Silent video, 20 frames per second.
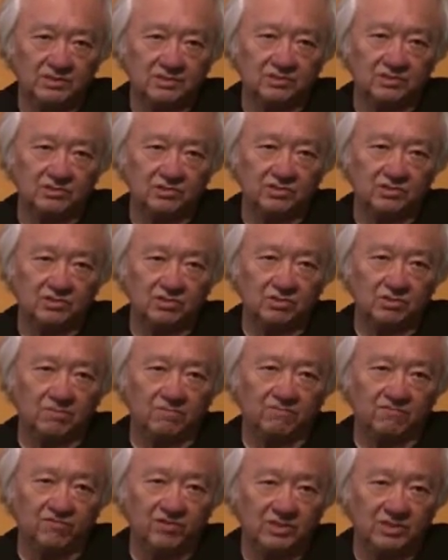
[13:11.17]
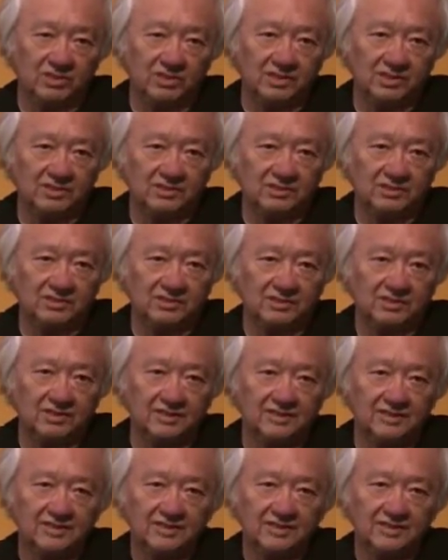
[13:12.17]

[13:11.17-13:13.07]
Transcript: it could stir up feelings,